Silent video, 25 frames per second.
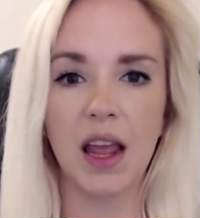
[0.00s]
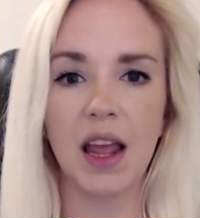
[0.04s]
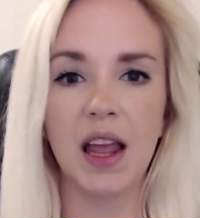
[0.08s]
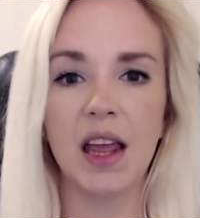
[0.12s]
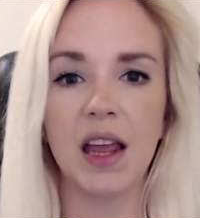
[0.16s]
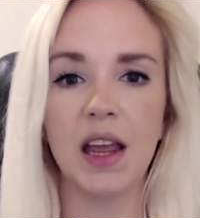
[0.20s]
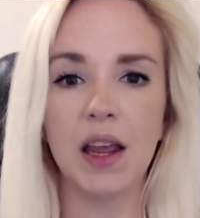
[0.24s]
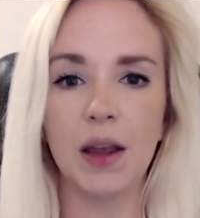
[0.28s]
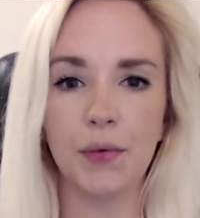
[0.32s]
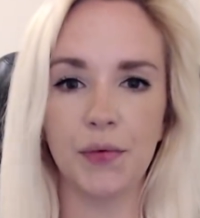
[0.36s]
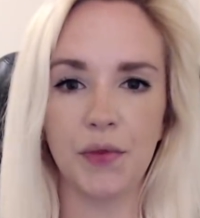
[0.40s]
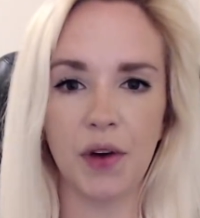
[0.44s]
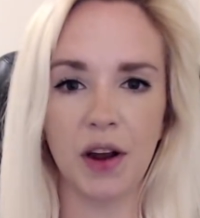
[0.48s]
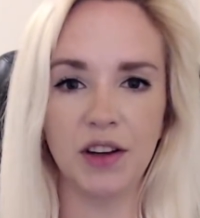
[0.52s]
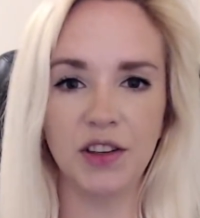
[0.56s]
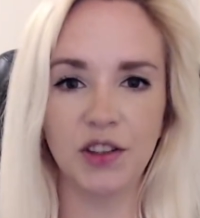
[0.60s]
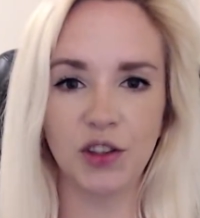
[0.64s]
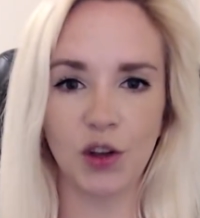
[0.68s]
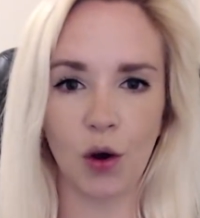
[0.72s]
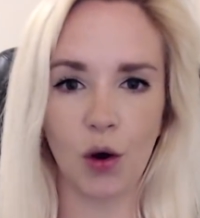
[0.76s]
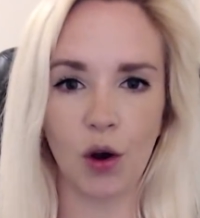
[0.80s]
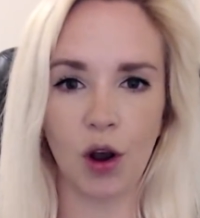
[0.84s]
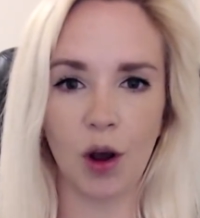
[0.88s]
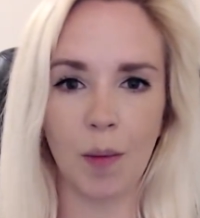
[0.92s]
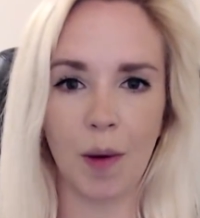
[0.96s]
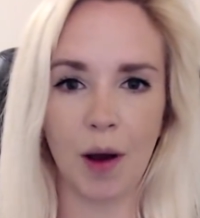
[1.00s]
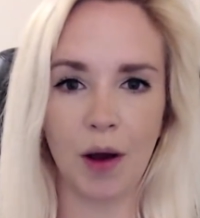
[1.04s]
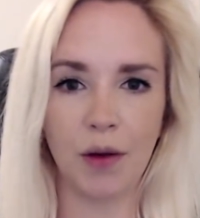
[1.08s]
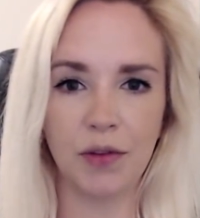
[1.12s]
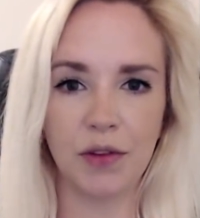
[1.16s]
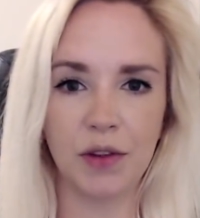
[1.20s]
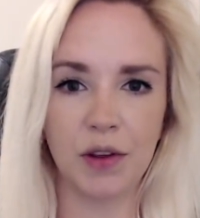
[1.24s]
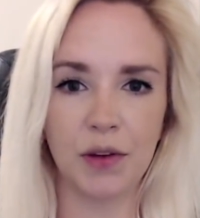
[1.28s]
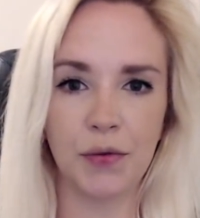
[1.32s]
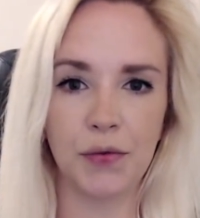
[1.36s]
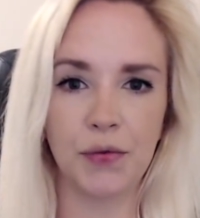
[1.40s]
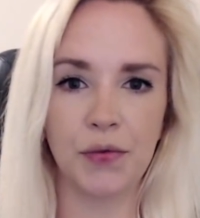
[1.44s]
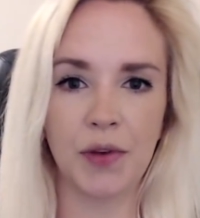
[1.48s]
If I talk about
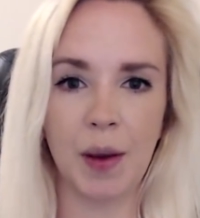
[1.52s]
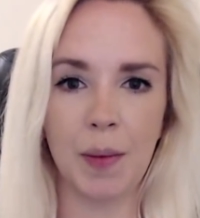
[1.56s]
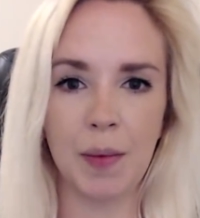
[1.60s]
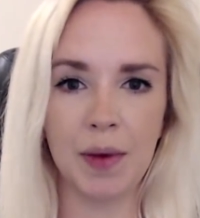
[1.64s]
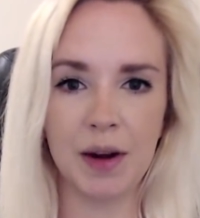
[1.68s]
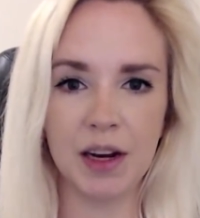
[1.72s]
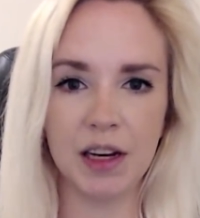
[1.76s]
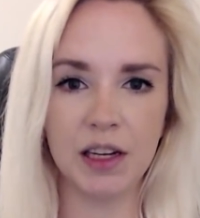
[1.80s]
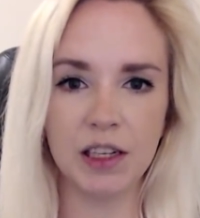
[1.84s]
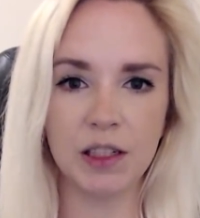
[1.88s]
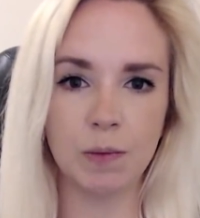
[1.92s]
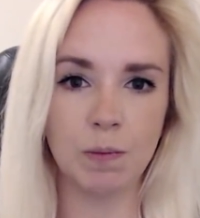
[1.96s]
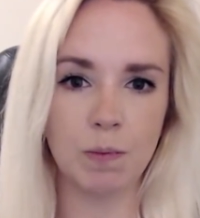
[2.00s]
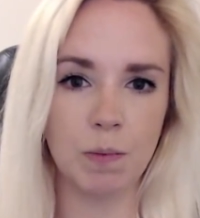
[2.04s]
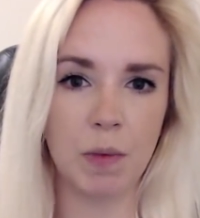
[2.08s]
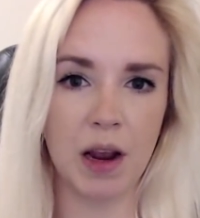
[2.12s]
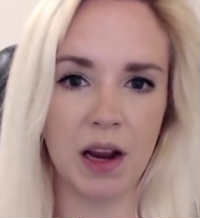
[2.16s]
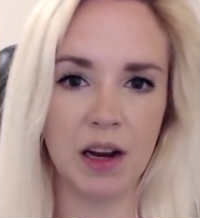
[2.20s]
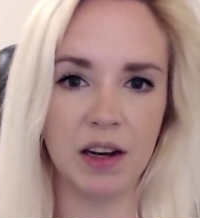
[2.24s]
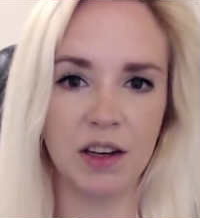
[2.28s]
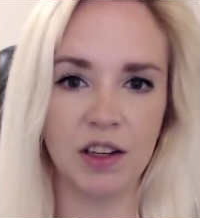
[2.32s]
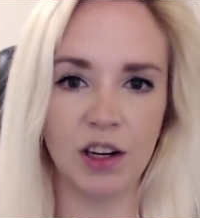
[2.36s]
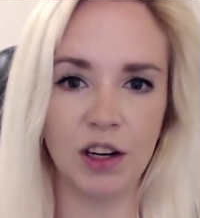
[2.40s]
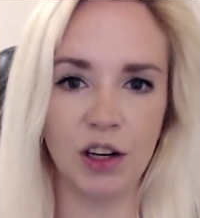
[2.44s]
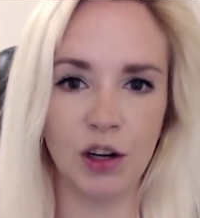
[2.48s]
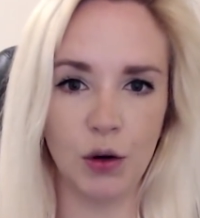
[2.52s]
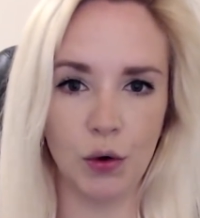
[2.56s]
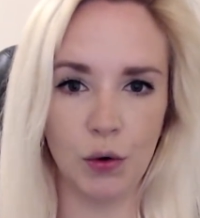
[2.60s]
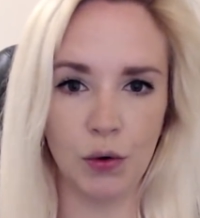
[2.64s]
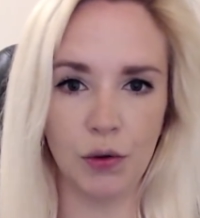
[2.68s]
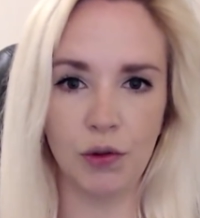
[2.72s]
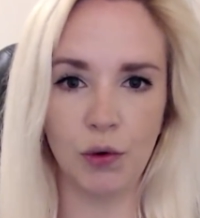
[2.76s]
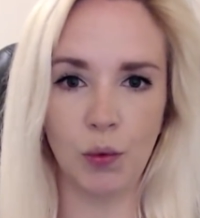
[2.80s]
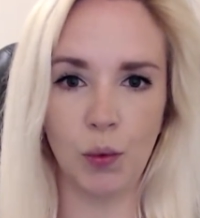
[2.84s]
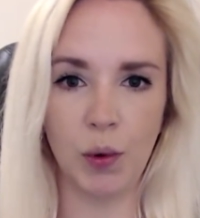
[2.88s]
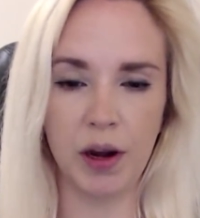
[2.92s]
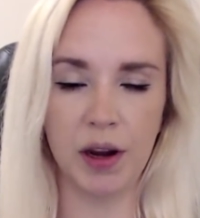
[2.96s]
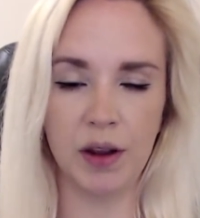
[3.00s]
the feminist-made
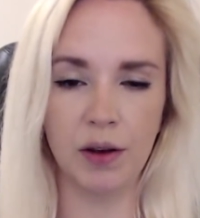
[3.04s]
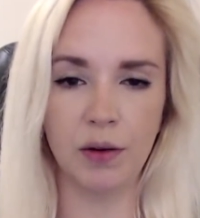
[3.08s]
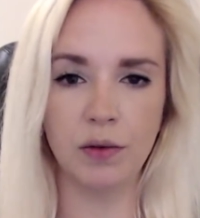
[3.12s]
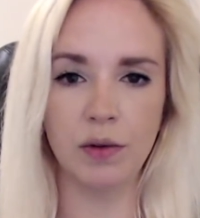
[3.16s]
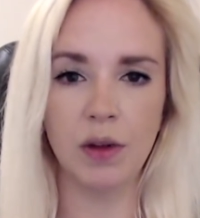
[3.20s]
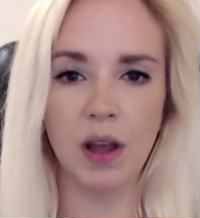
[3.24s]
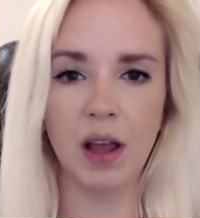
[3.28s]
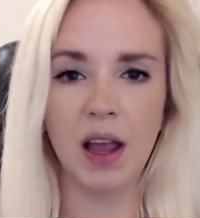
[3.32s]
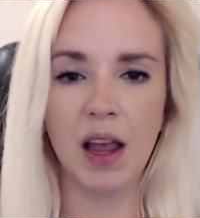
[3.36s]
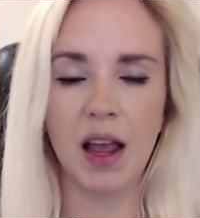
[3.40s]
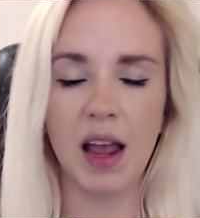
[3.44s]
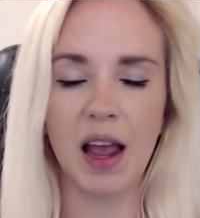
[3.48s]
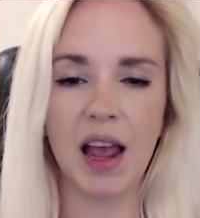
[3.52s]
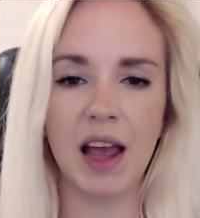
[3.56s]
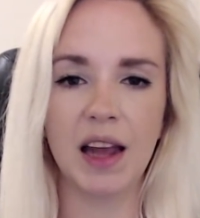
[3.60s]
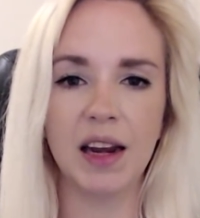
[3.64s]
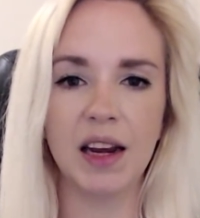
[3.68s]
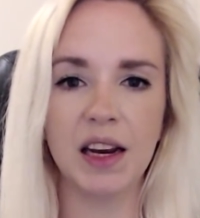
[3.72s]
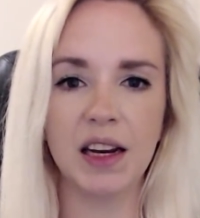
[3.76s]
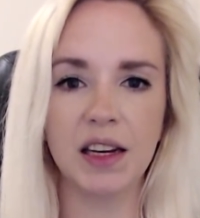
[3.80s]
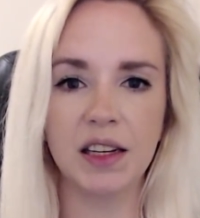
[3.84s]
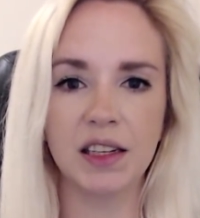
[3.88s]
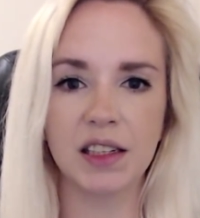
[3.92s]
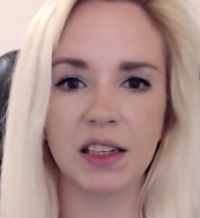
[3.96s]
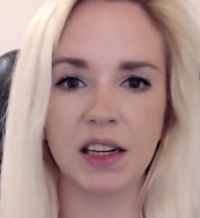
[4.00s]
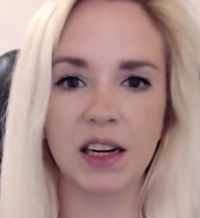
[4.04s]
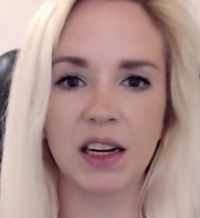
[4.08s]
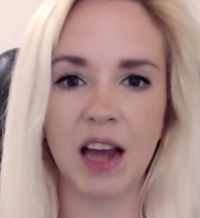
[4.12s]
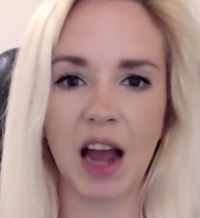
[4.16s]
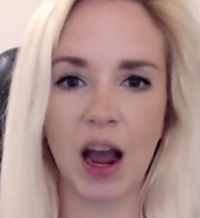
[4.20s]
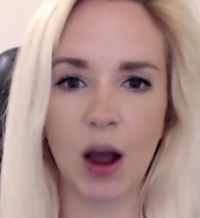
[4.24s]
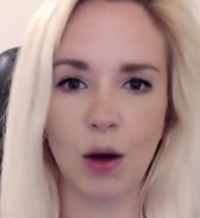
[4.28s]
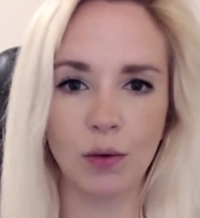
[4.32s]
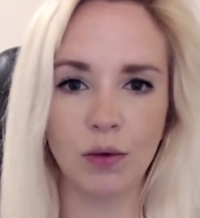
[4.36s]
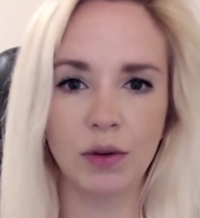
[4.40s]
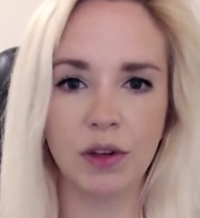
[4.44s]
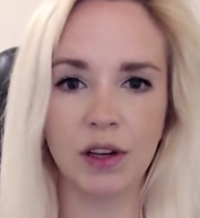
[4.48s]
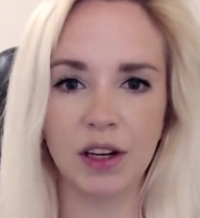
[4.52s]
Duluth Wheel and its
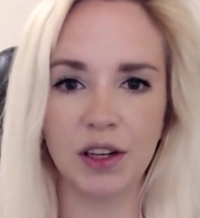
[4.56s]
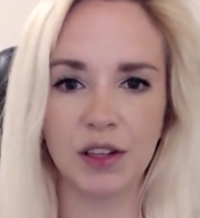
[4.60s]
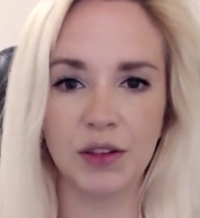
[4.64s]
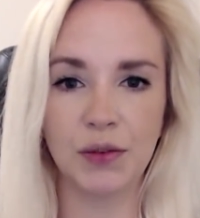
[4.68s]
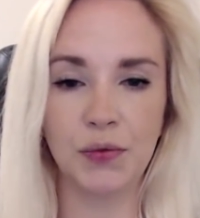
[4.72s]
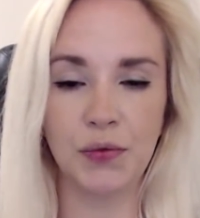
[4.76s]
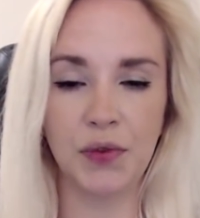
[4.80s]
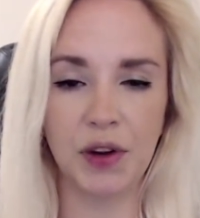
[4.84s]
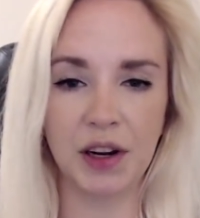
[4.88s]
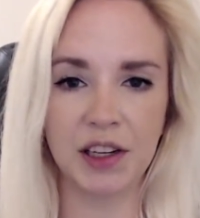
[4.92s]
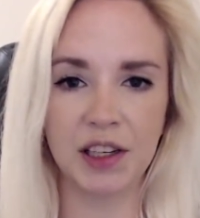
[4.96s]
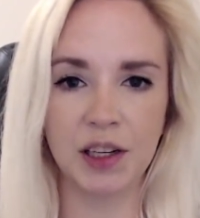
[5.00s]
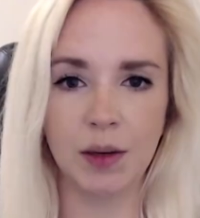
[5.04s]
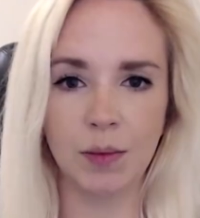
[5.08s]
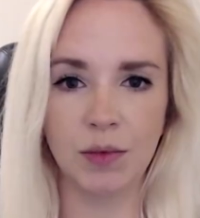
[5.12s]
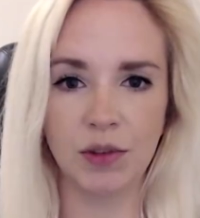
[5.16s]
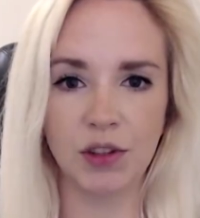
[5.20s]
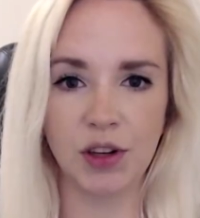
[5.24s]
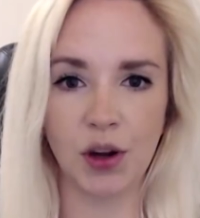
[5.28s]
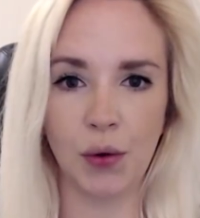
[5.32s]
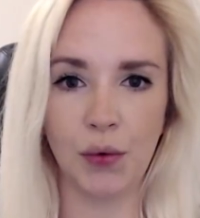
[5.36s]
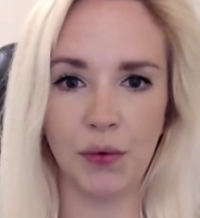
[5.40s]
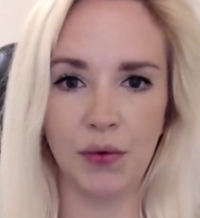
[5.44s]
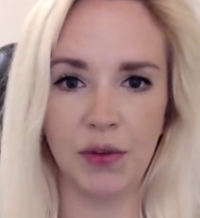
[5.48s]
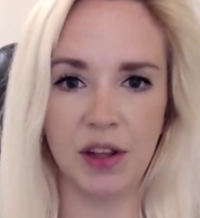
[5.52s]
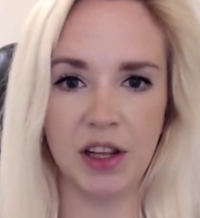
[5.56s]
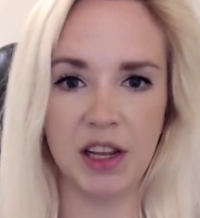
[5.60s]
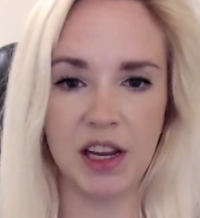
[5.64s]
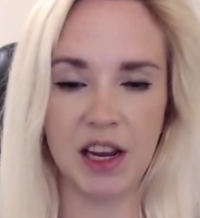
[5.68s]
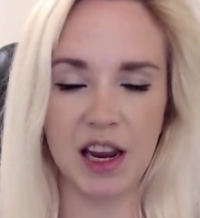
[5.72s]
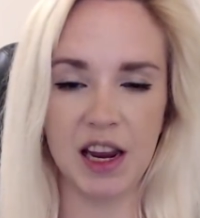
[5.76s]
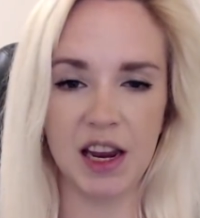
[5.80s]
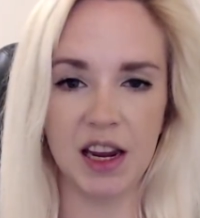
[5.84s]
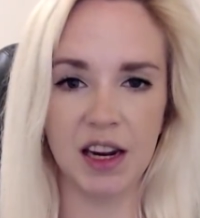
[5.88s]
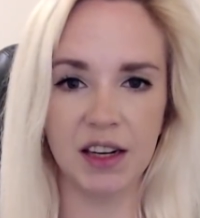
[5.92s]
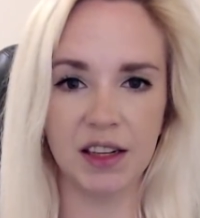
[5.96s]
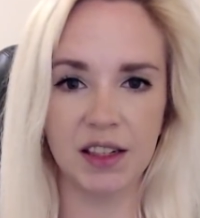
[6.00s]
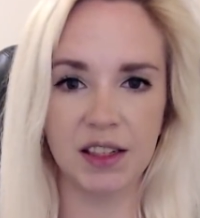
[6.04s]
countless victims over the
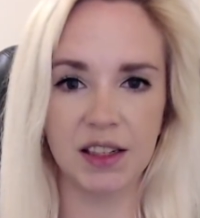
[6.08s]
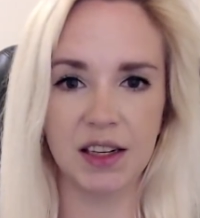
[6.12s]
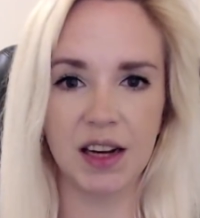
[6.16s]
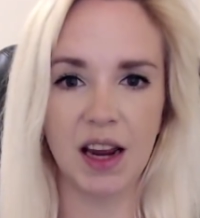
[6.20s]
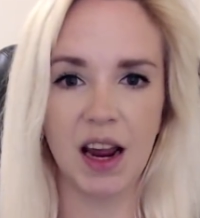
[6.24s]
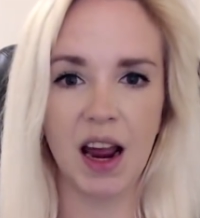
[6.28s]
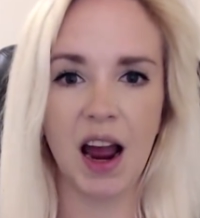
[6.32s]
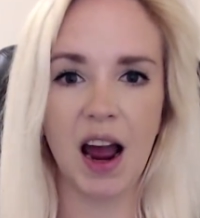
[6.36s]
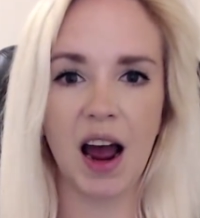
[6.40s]
years,